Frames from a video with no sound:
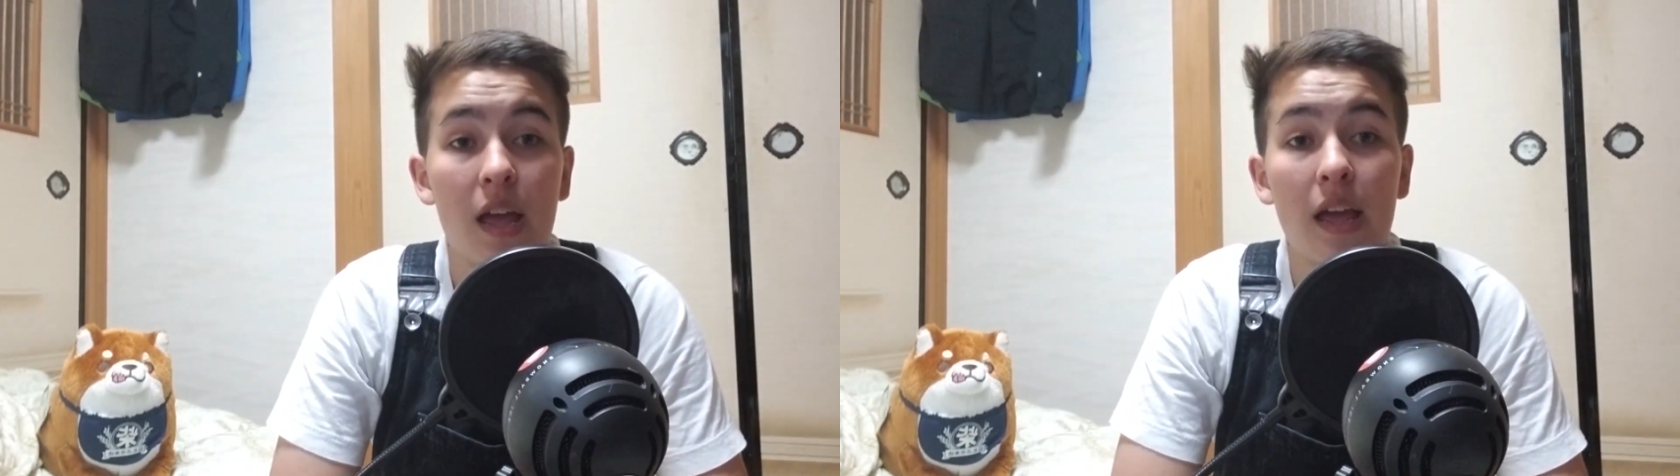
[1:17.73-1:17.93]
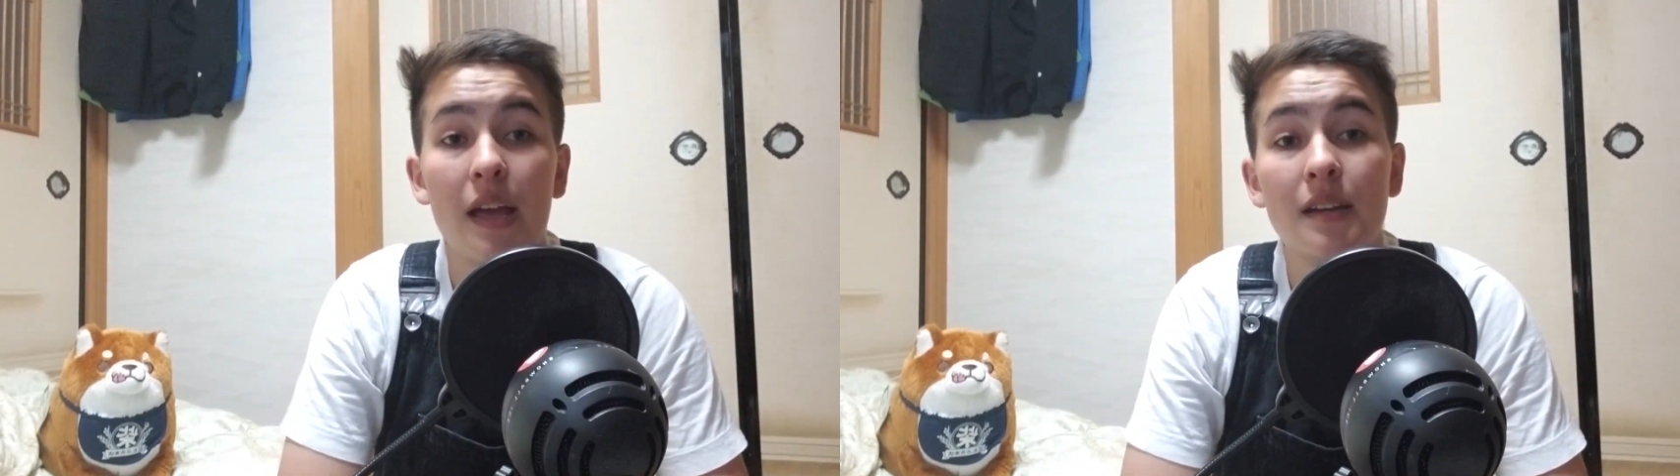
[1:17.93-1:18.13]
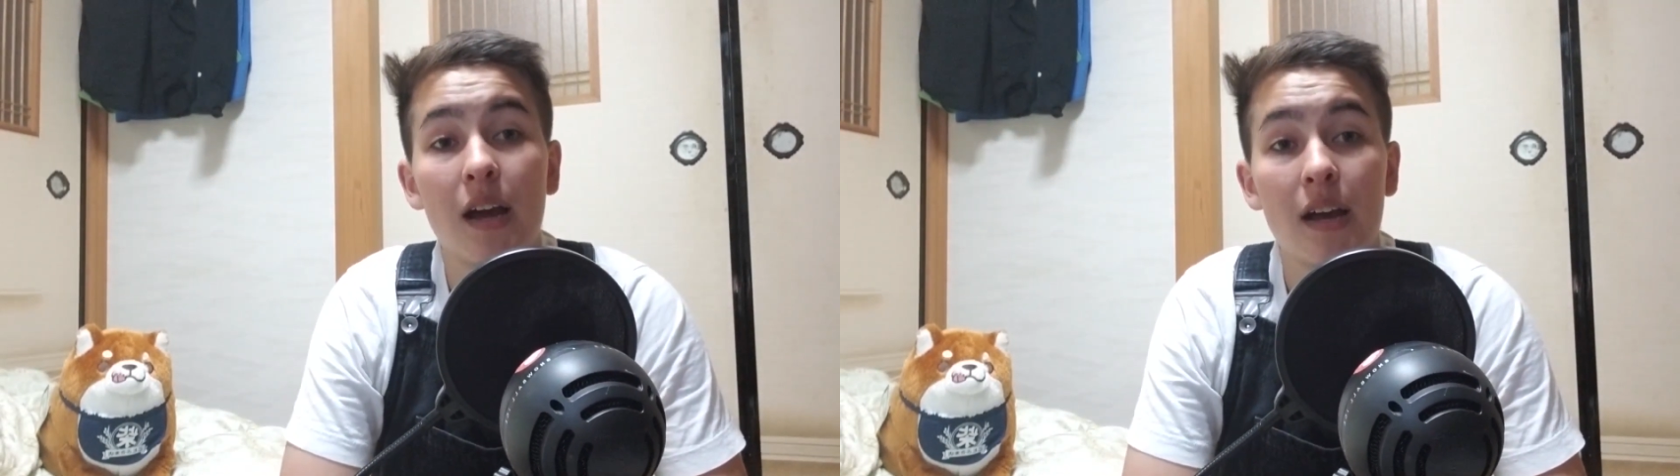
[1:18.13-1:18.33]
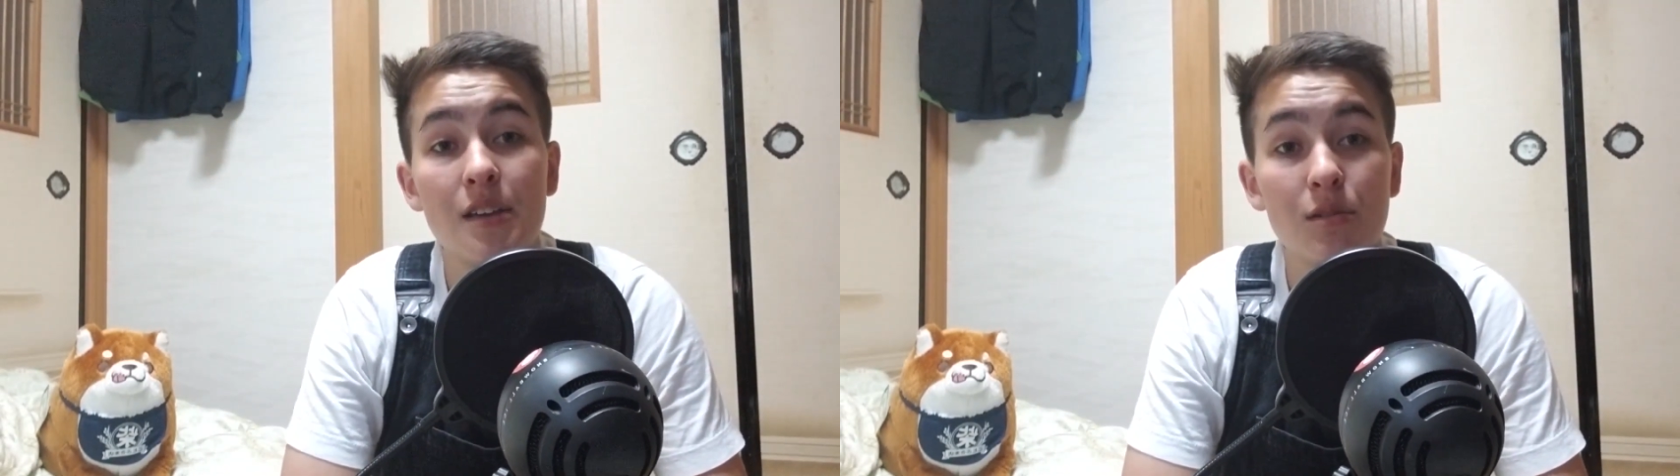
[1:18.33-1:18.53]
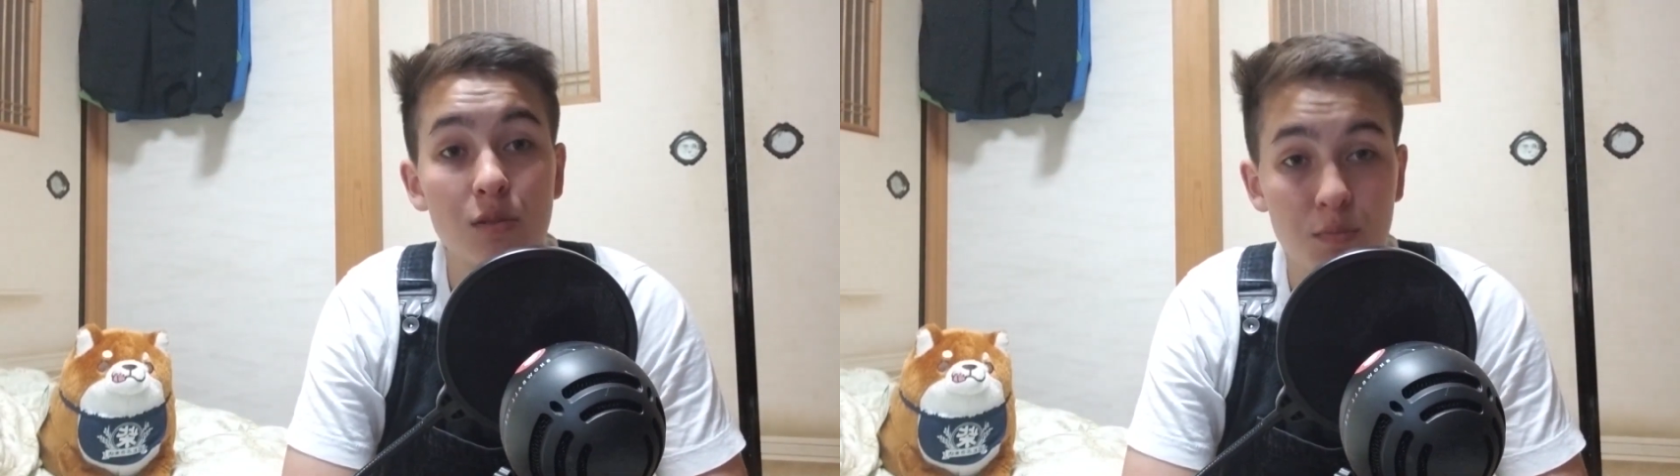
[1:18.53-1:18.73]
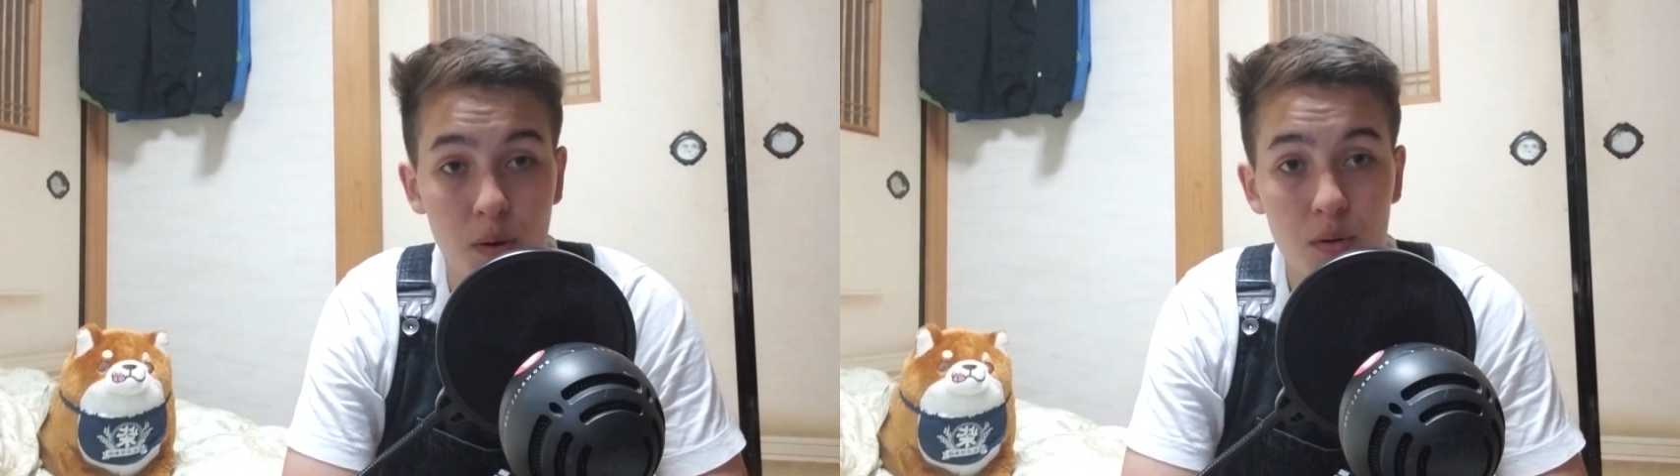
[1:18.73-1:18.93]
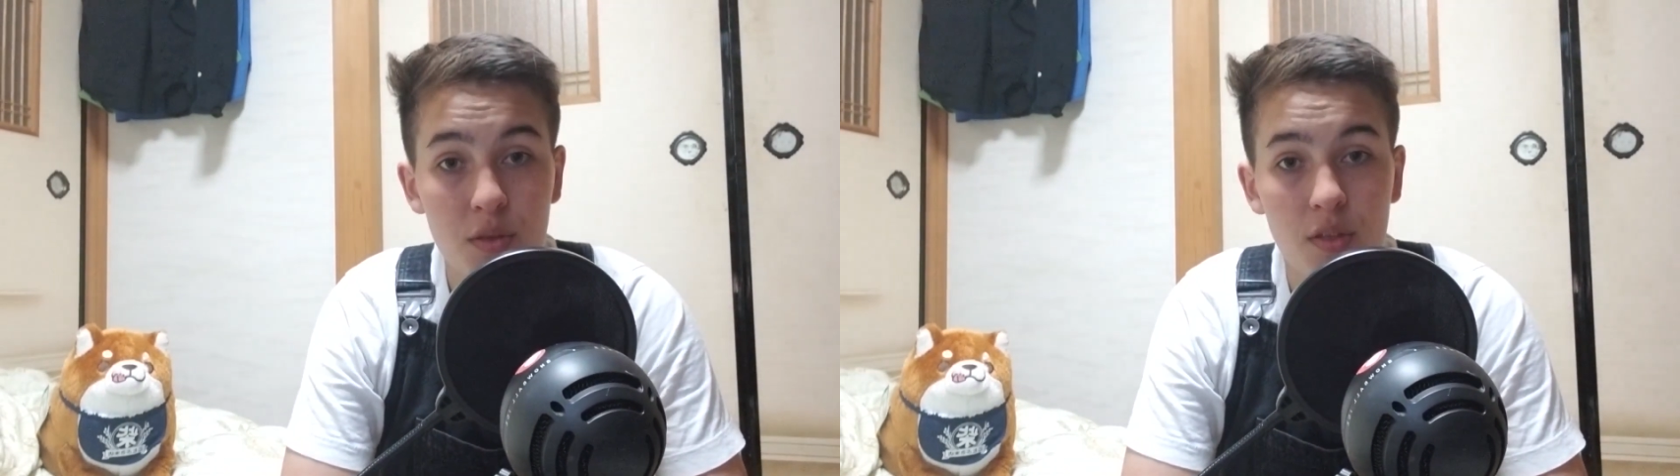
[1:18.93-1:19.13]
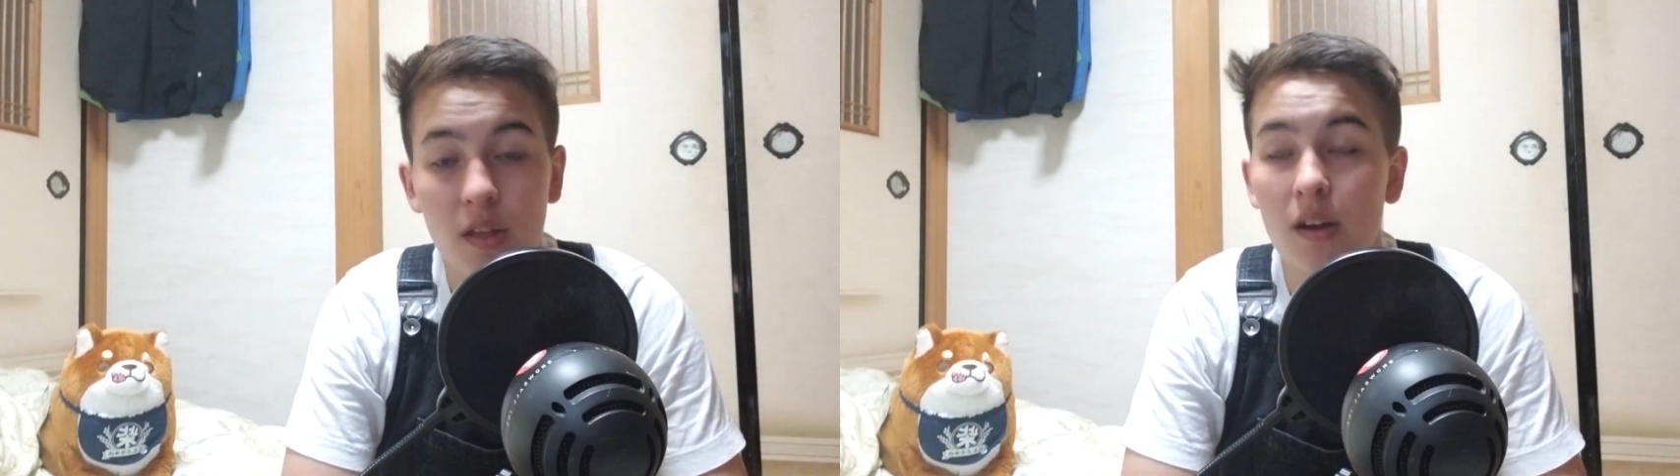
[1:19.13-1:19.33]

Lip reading: and I use both.